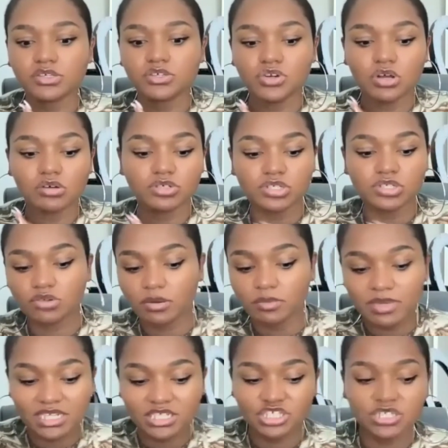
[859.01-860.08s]
you know,
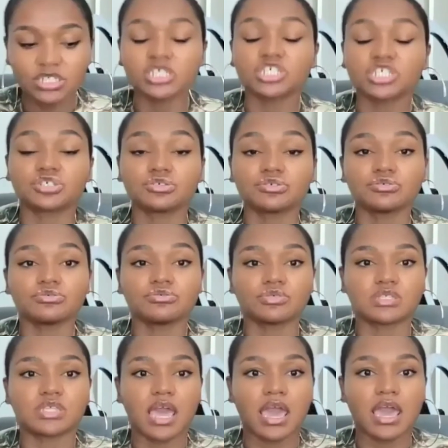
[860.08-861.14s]
discrimination
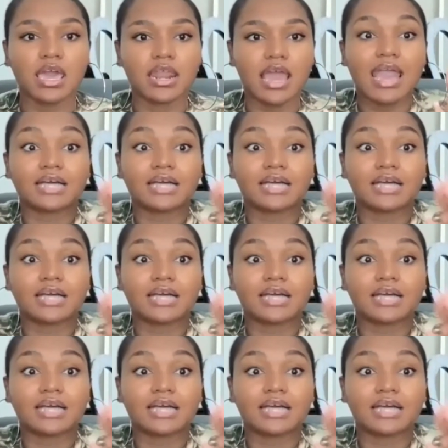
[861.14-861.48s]
issues that